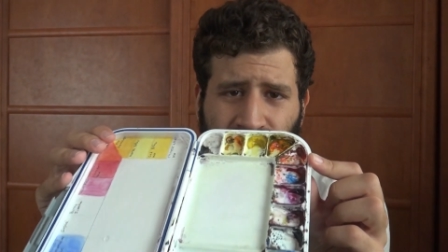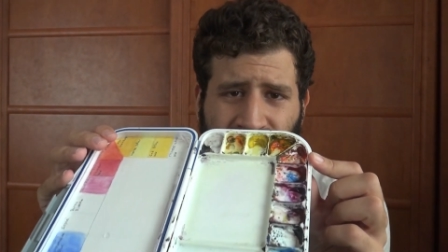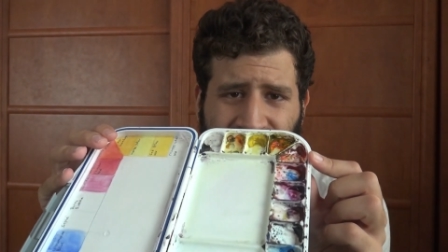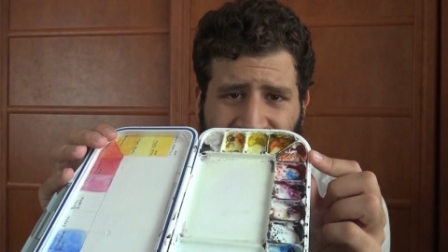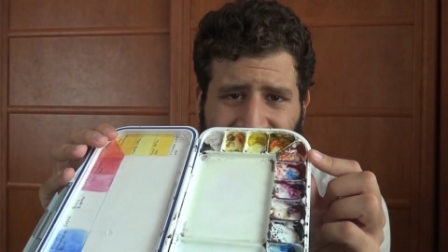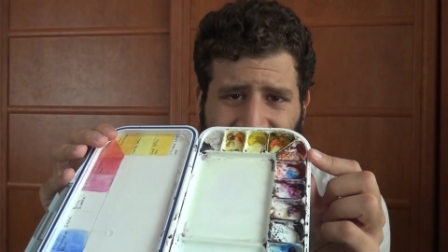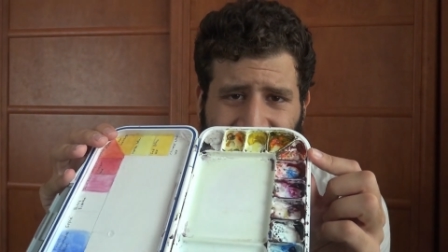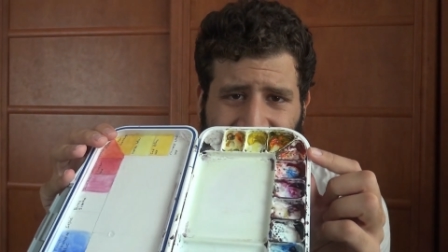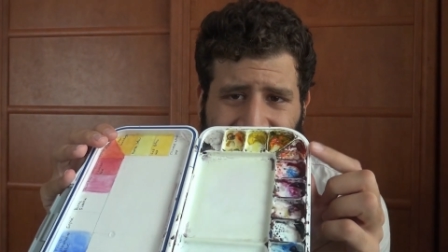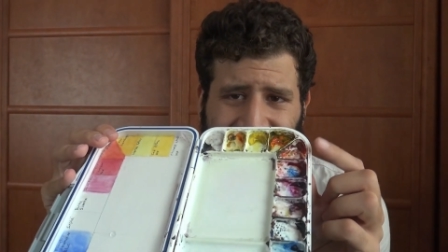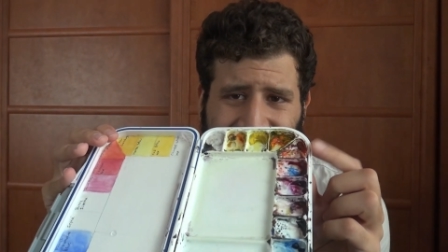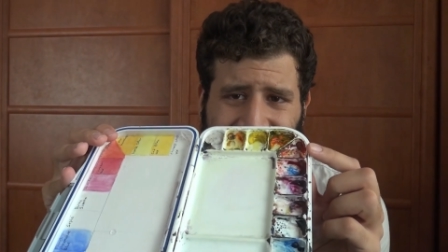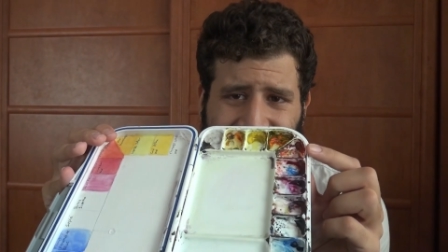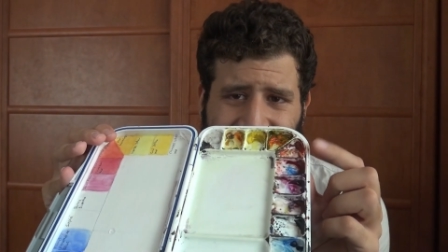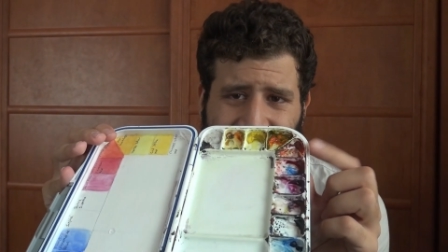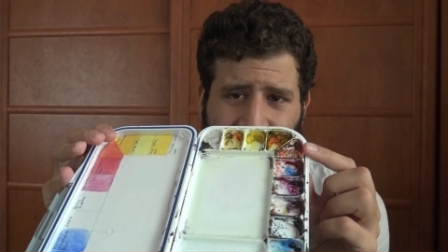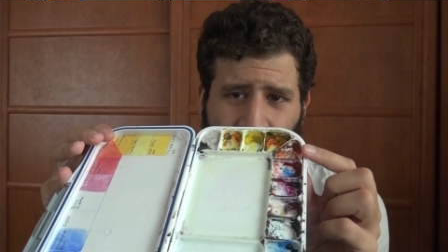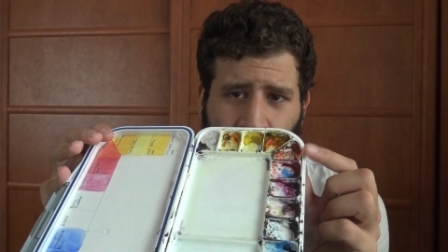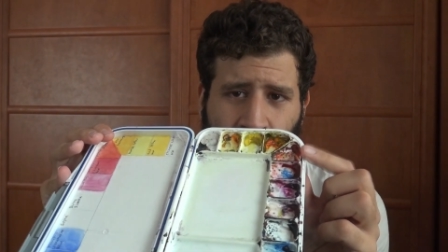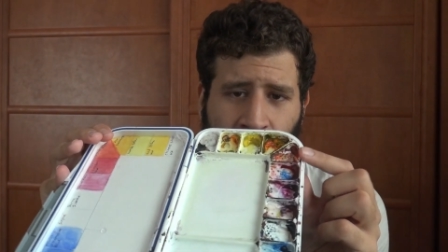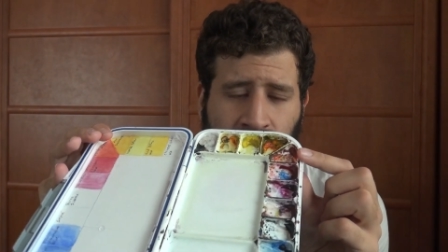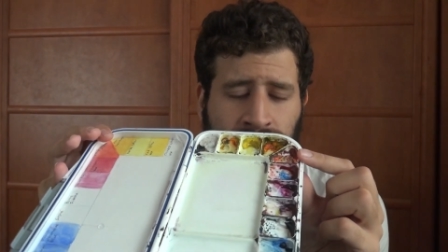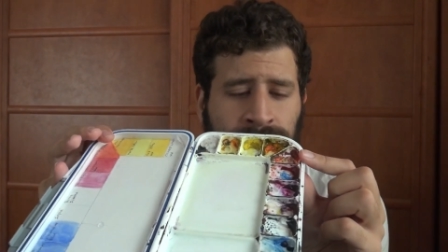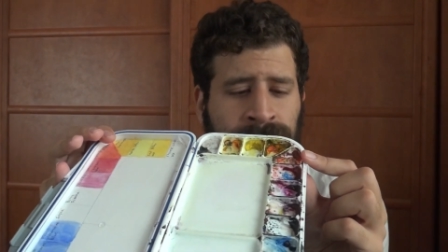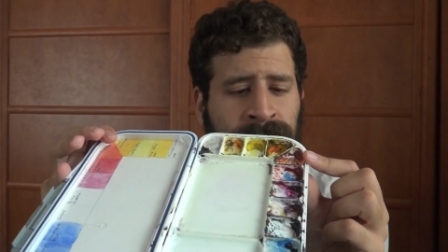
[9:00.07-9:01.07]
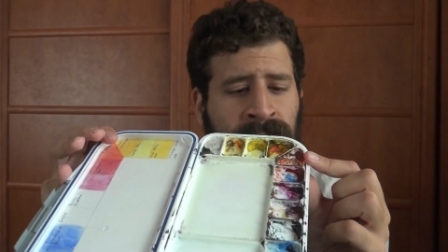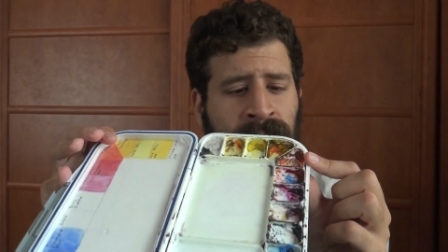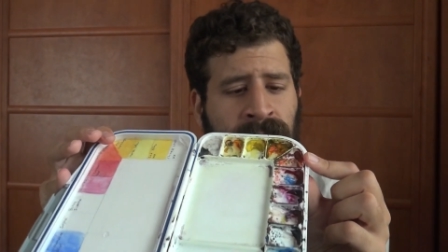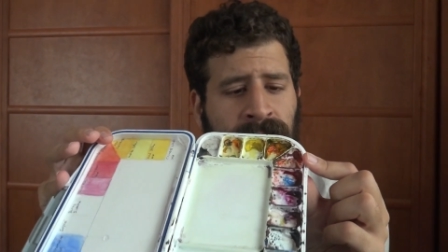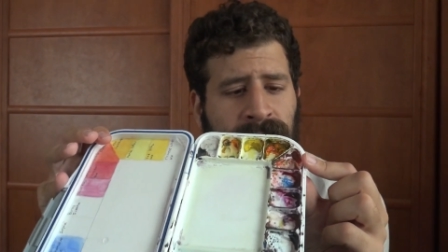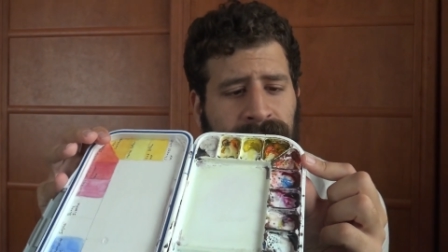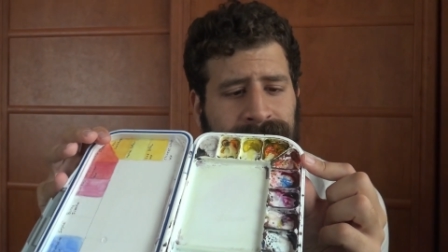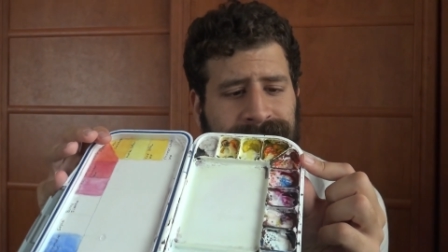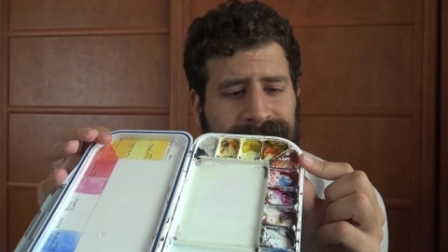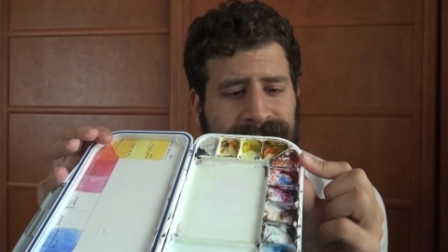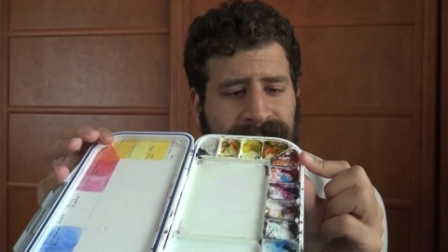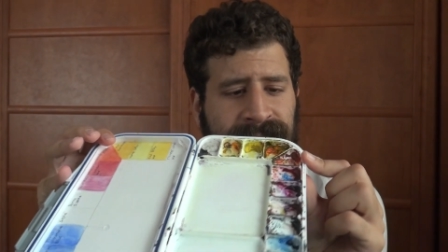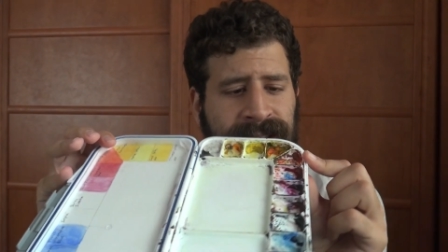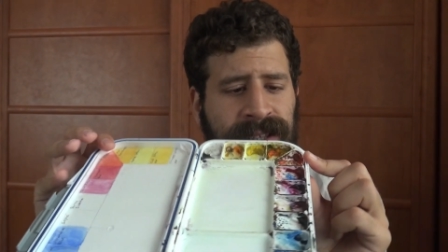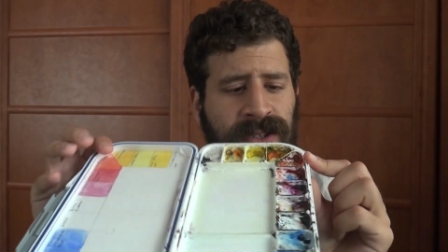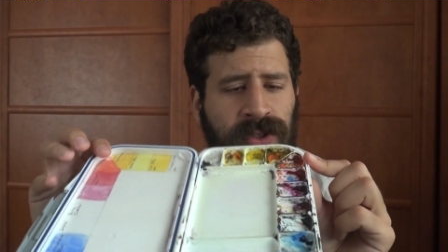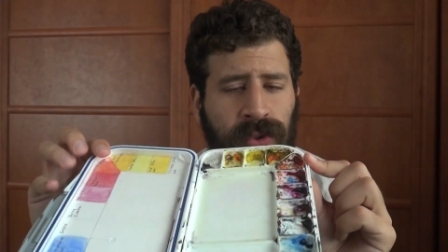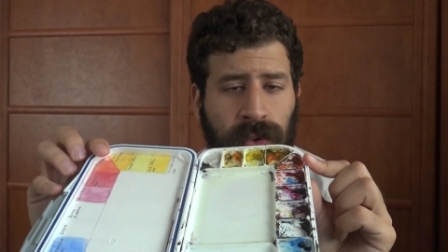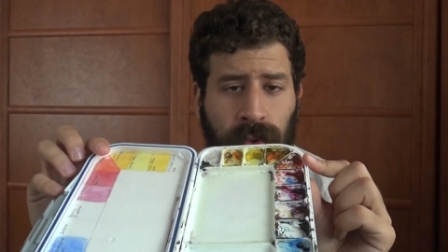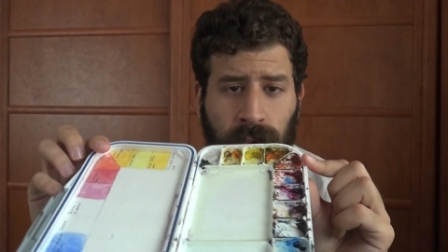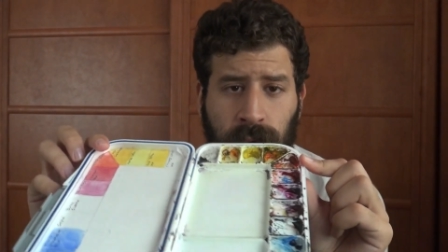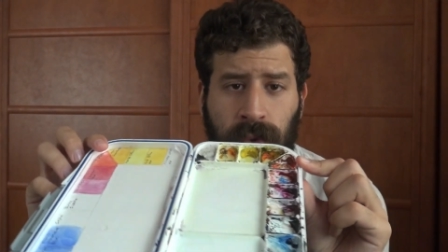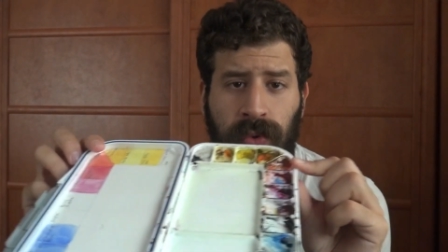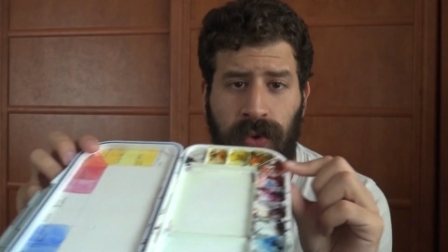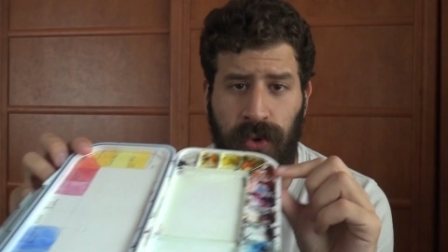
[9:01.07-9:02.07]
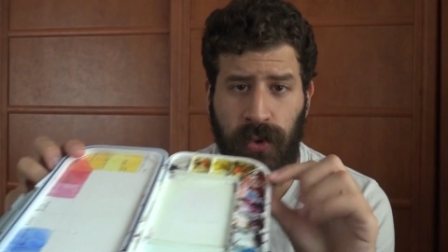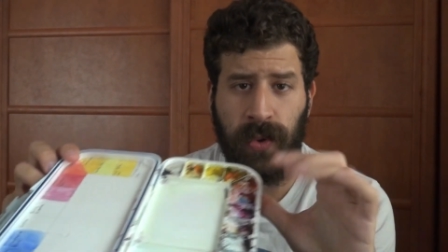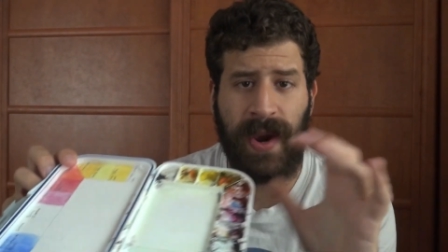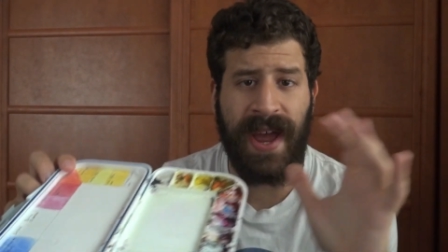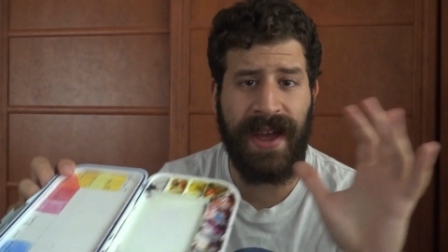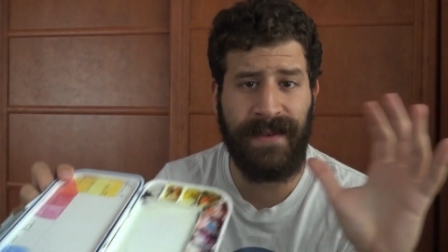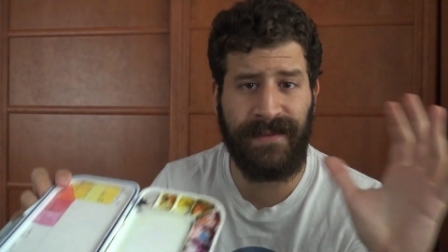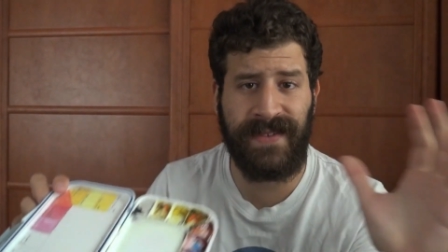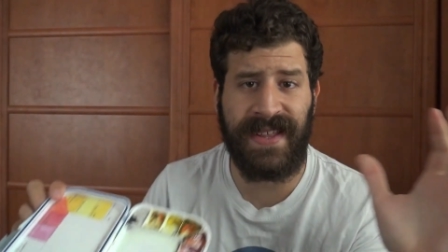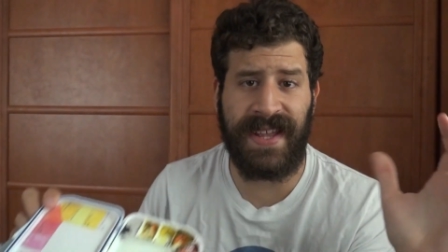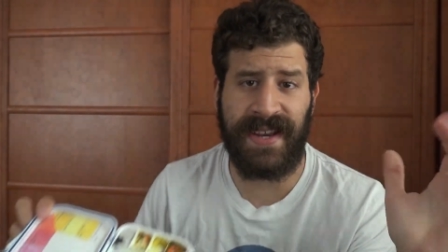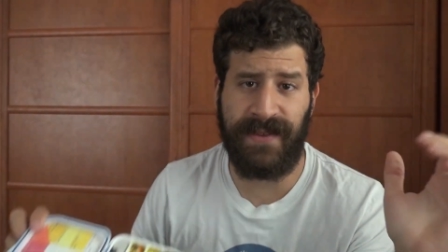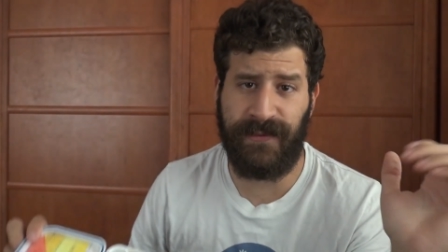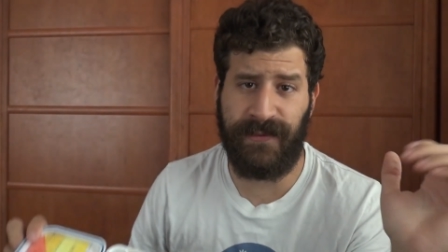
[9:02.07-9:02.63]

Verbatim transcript: reds like this one tend to, to have that